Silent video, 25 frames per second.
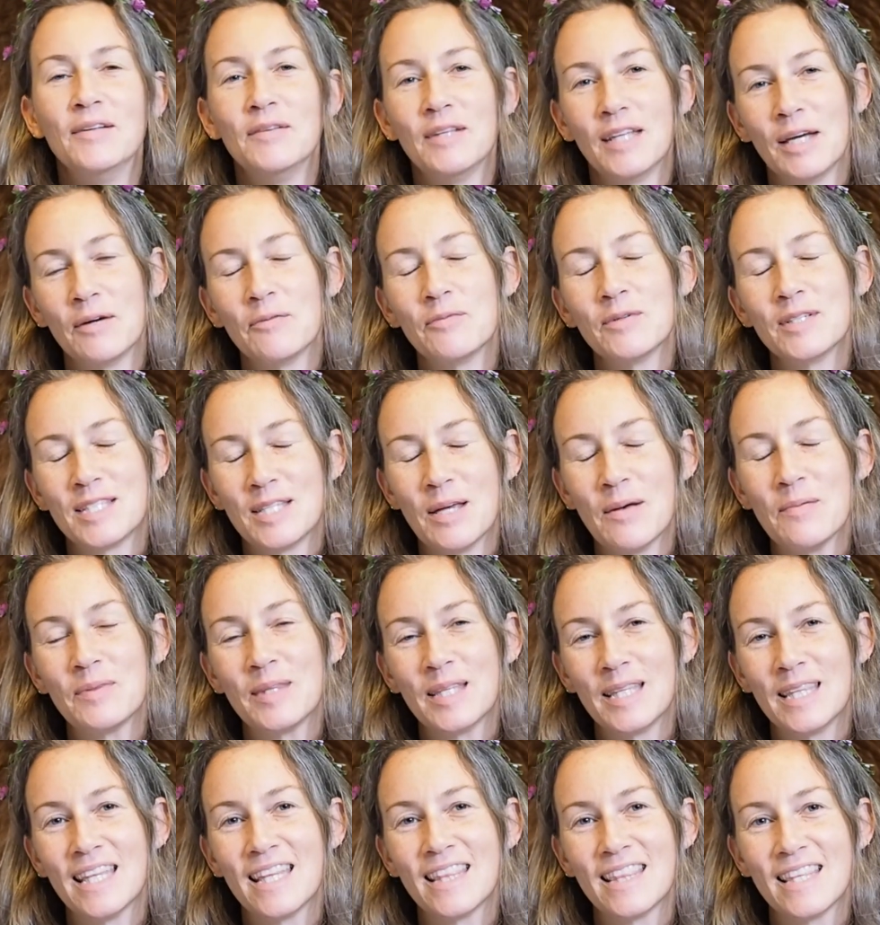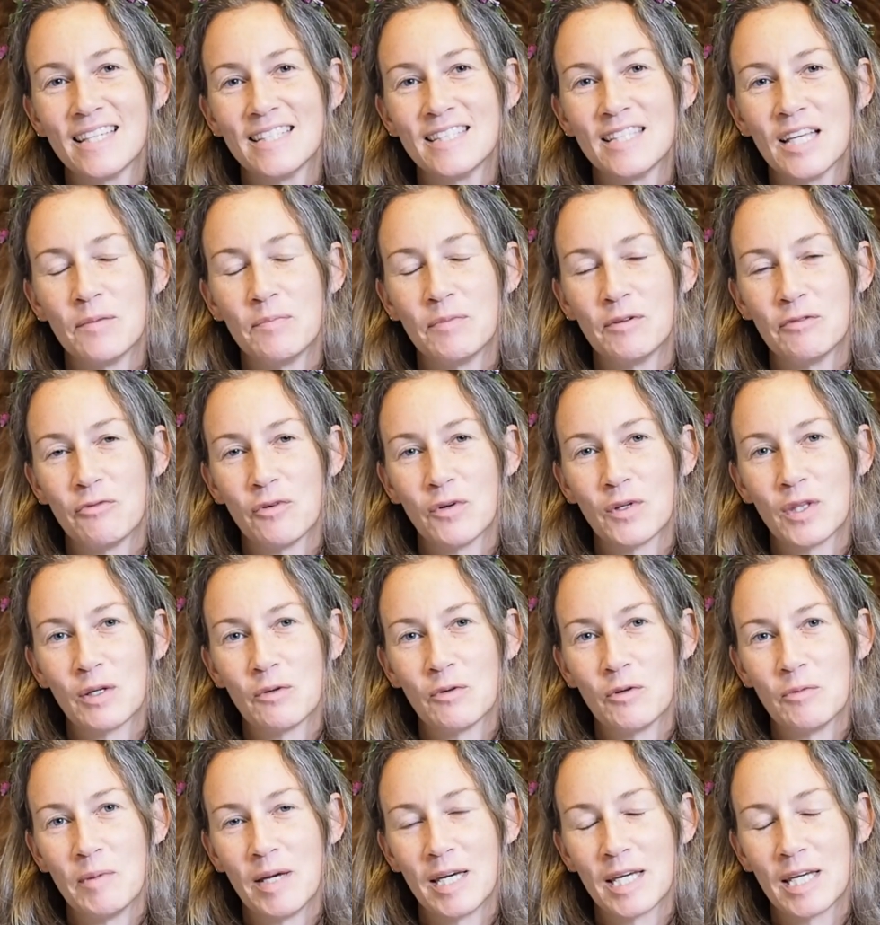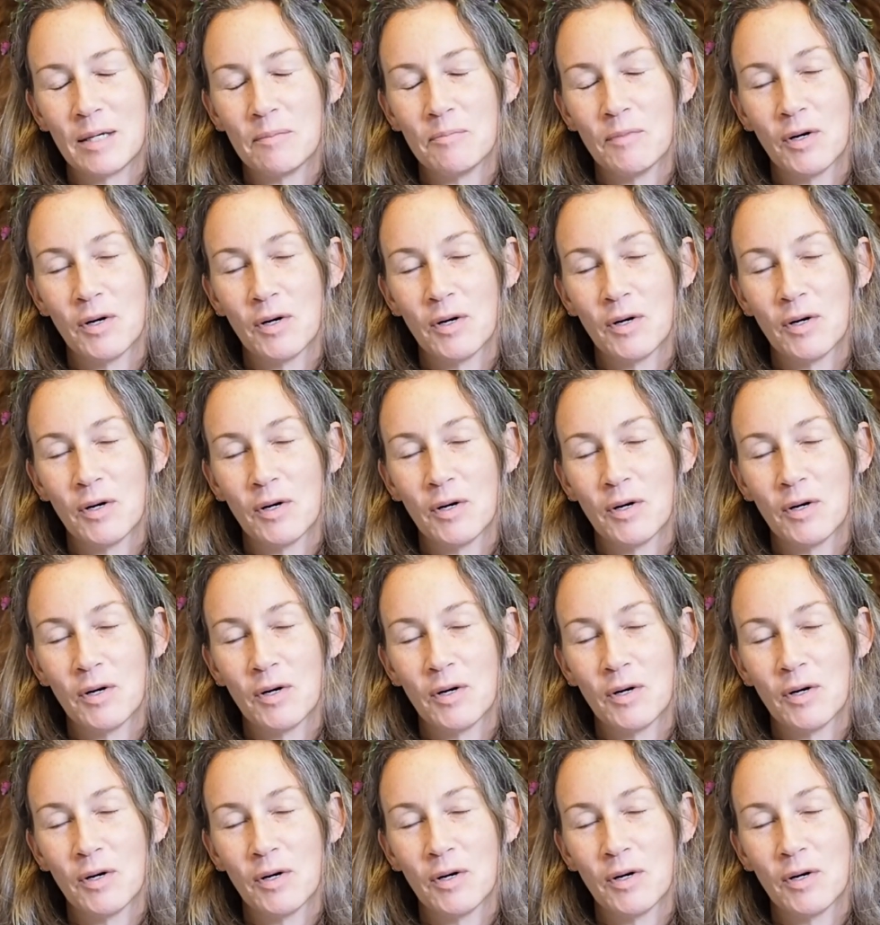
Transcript: It was something that they said before they were making